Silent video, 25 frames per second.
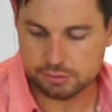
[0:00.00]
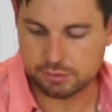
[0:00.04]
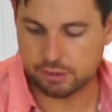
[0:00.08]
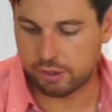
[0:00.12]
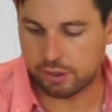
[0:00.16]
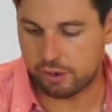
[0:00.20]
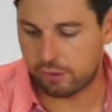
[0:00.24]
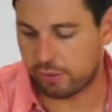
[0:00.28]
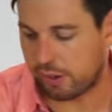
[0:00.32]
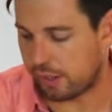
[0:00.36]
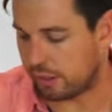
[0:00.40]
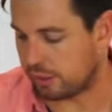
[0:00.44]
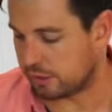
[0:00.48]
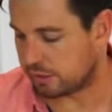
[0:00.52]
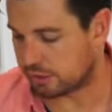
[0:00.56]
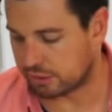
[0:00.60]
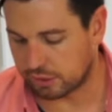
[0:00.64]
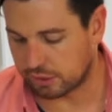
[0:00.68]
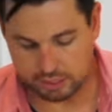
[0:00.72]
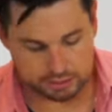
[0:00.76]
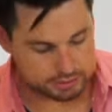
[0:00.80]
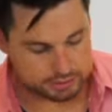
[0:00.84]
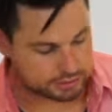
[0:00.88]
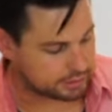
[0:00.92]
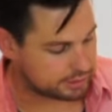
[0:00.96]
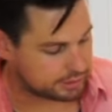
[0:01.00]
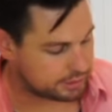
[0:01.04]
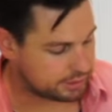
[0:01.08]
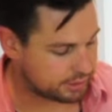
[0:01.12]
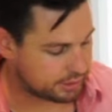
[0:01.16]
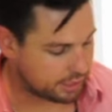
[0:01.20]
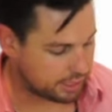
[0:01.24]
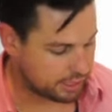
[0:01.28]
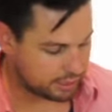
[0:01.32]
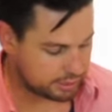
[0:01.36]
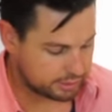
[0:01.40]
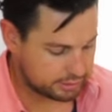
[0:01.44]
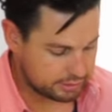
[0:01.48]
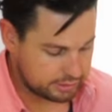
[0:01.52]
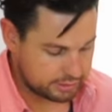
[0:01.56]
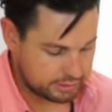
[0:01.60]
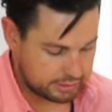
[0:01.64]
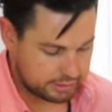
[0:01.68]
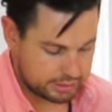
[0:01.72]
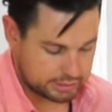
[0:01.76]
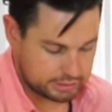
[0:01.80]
All right, sauce is done,